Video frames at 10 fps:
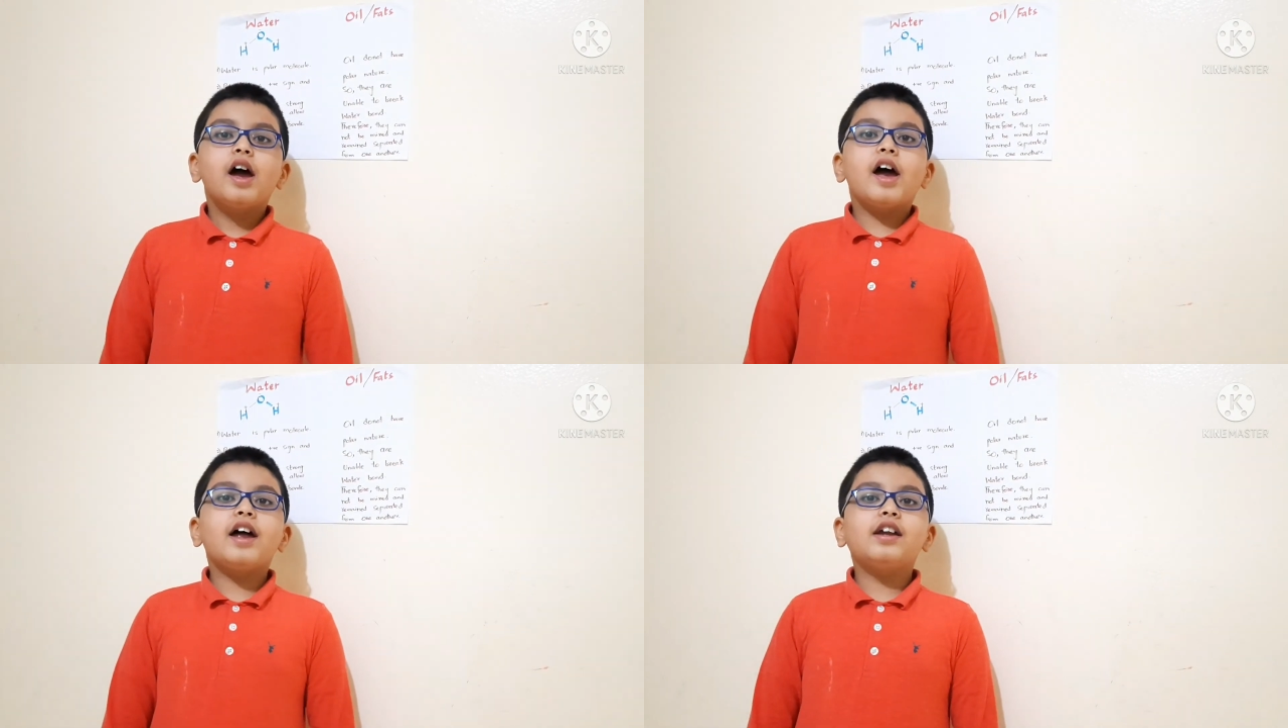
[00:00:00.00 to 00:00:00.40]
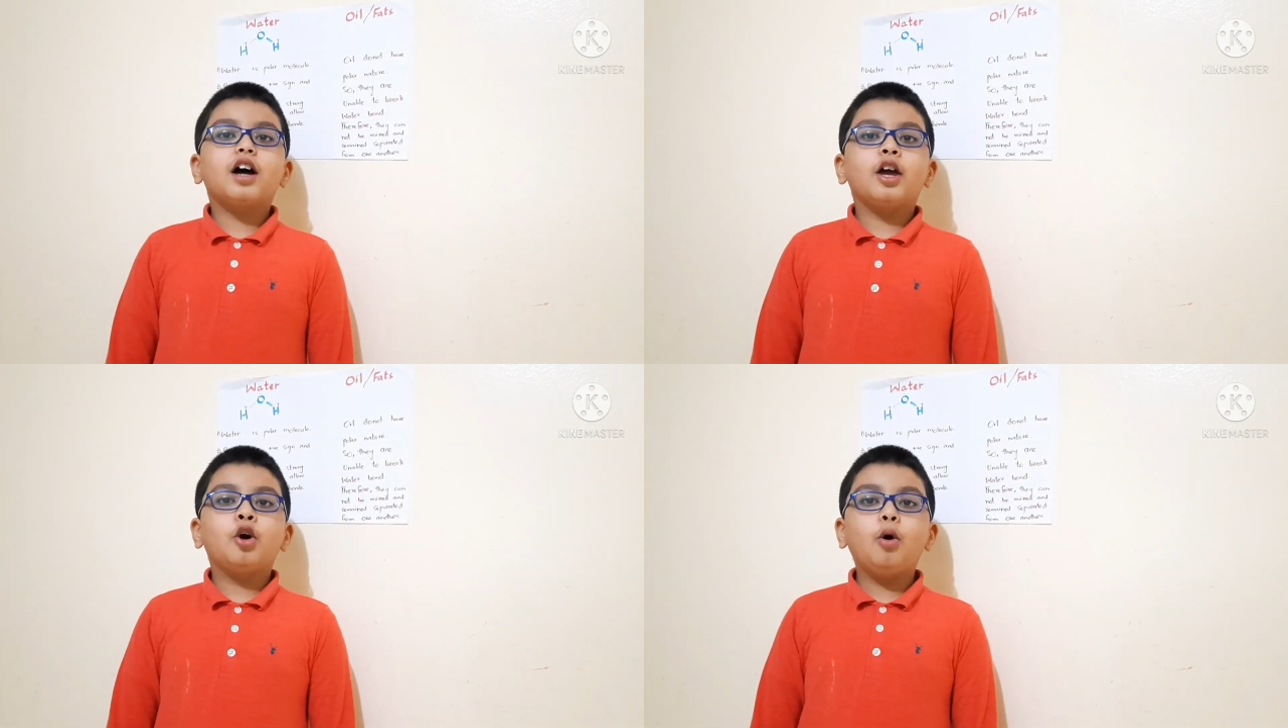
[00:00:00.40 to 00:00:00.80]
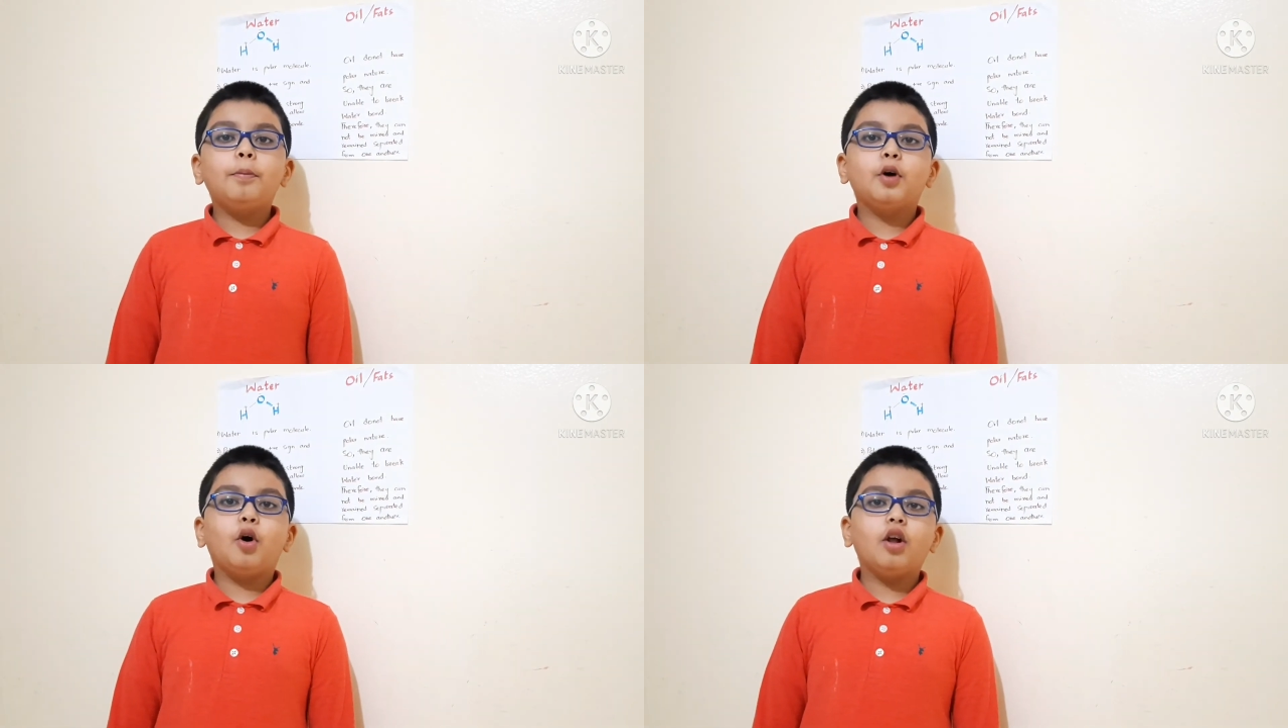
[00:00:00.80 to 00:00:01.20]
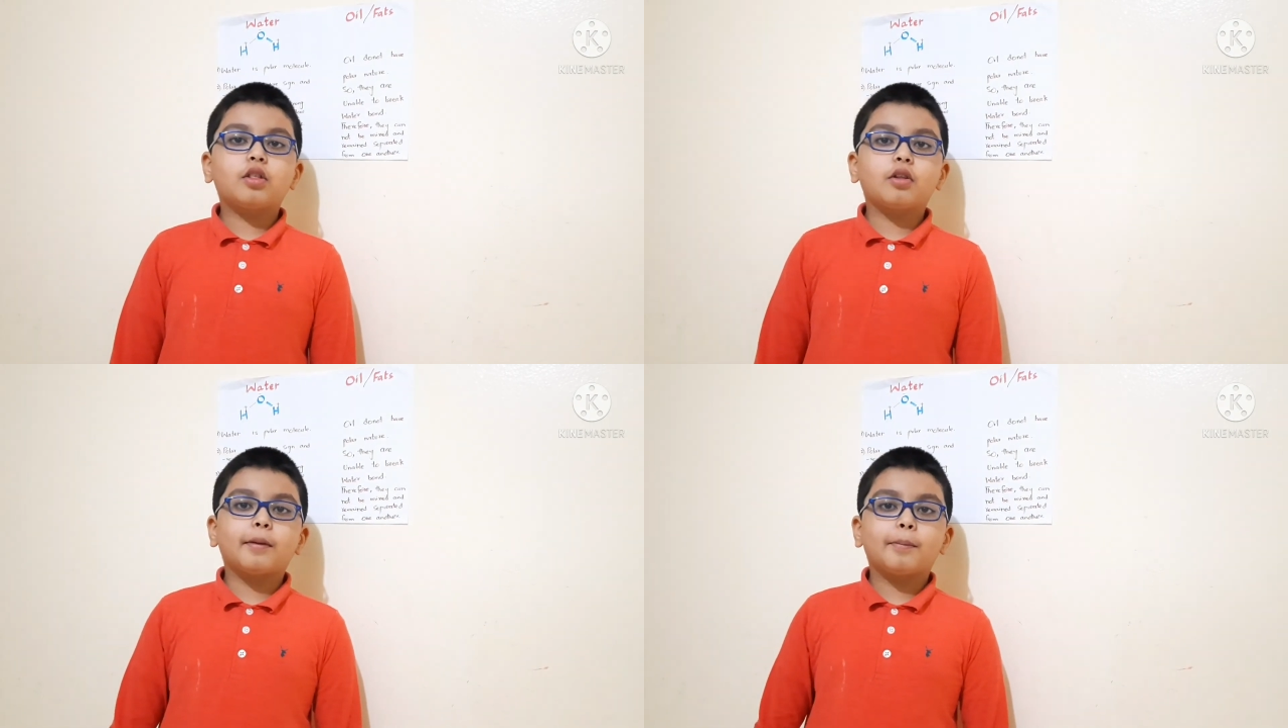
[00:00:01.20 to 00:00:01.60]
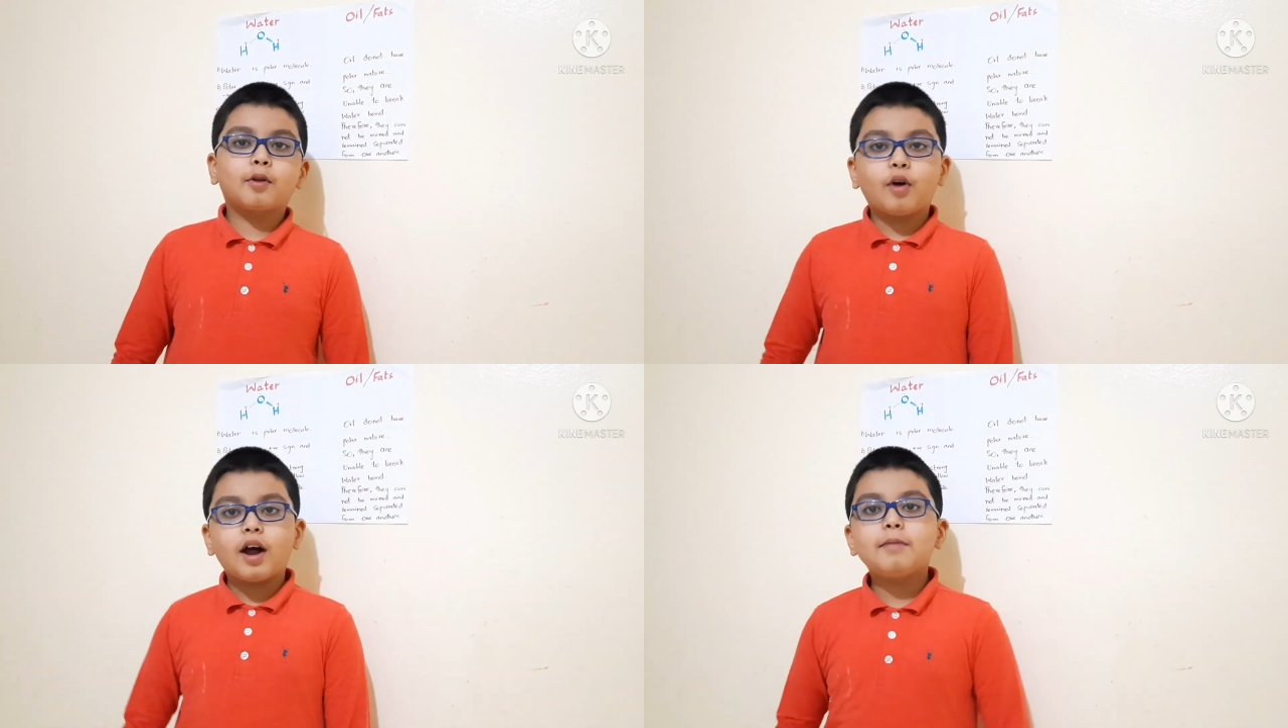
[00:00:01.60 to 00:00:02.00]
and I hope you also
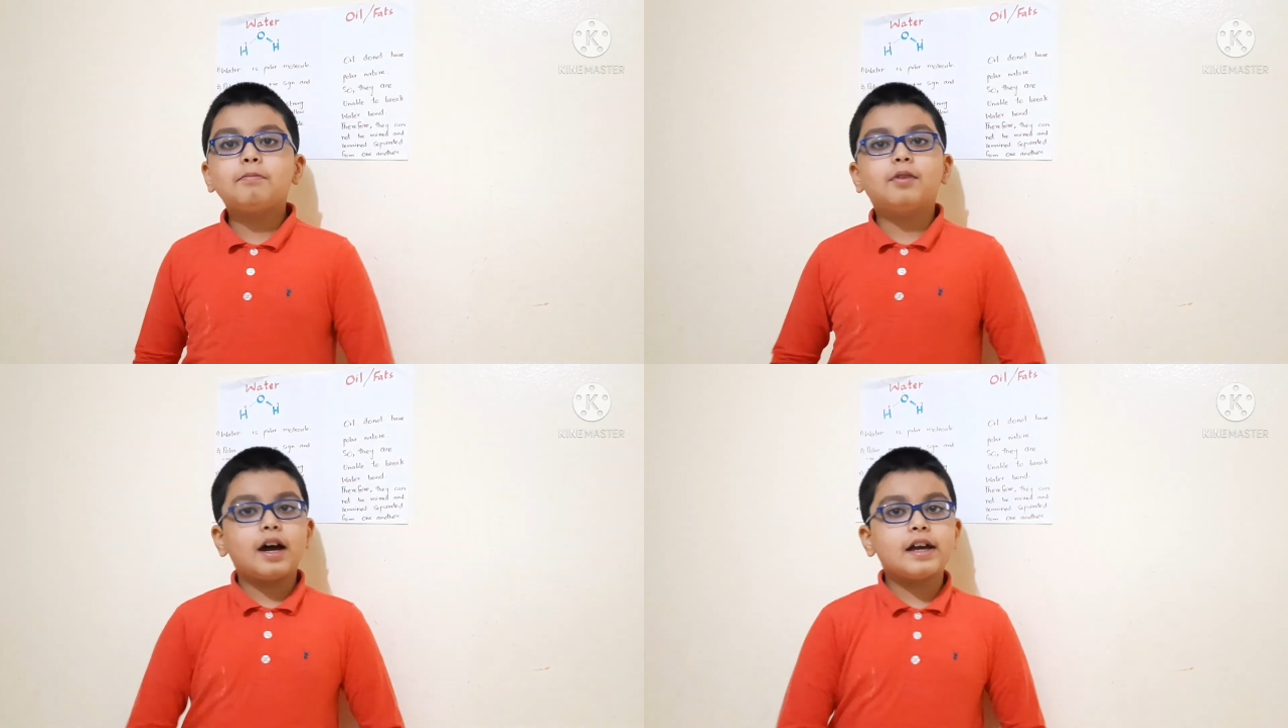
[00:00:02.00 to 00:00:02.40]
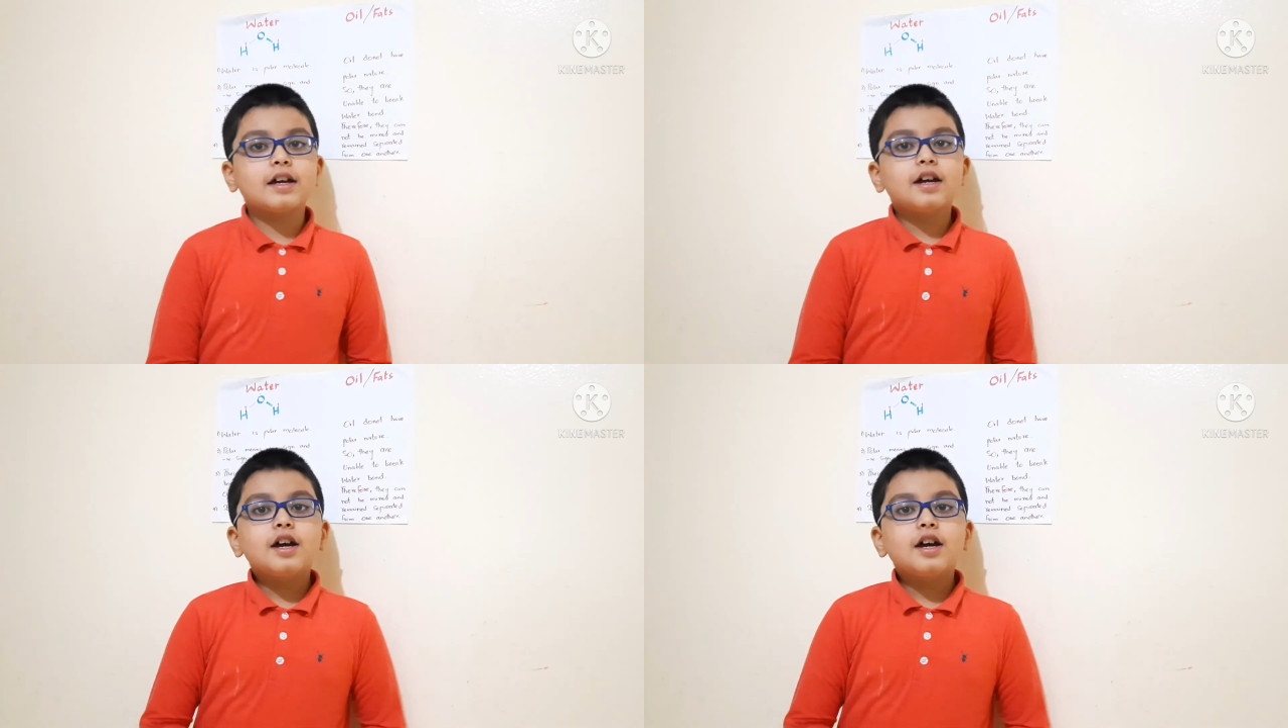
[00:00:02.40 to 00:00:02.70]
subscribe, like,